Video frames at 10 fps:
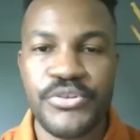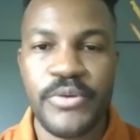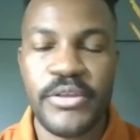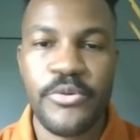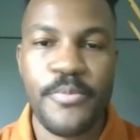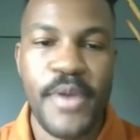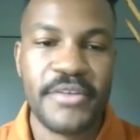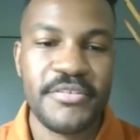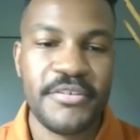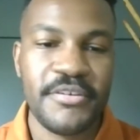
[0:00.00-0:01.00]
I'll go
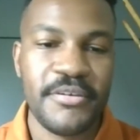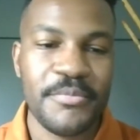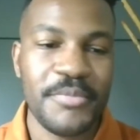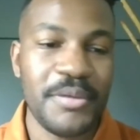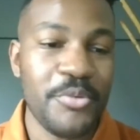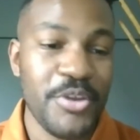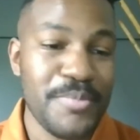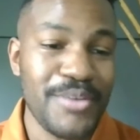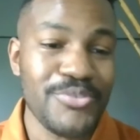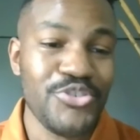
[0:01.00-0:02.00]
back to my point
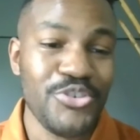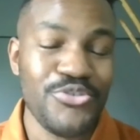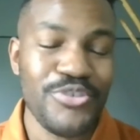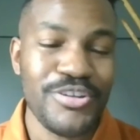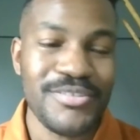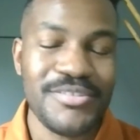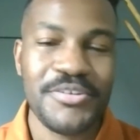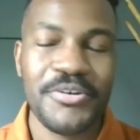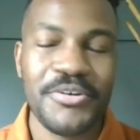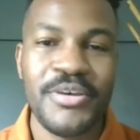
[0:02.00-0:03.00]
about children.
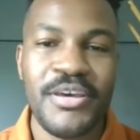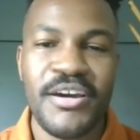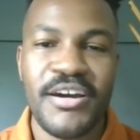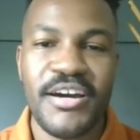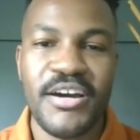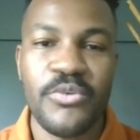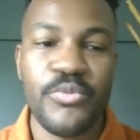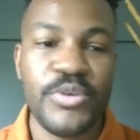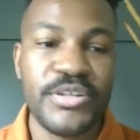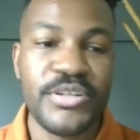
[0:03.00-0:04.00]
So
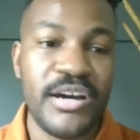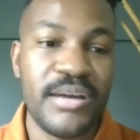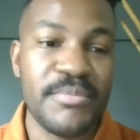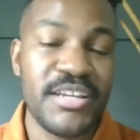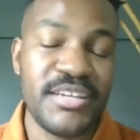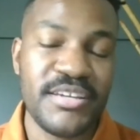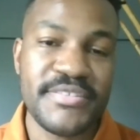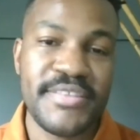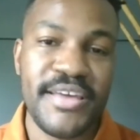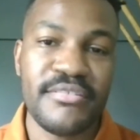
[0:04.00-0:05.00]
one common idea
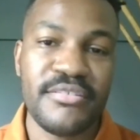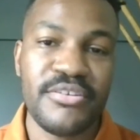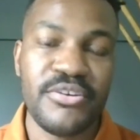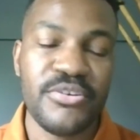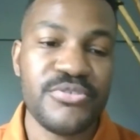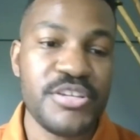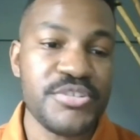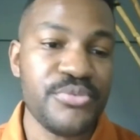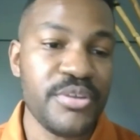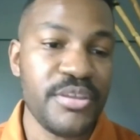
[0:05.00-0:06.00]
is that GERD
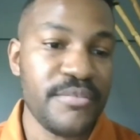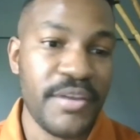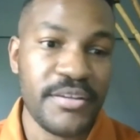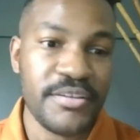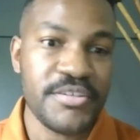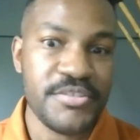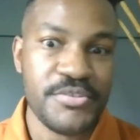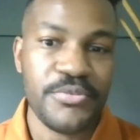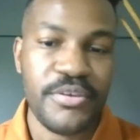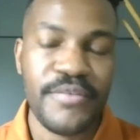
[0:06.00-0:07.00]
doesn't really affect kids,
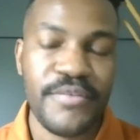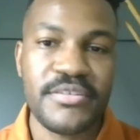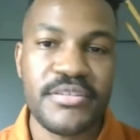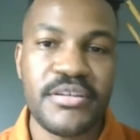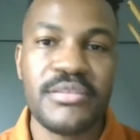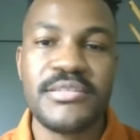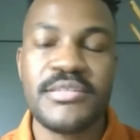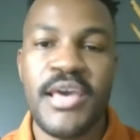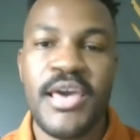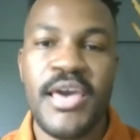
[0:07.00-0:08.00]
it only affects adults.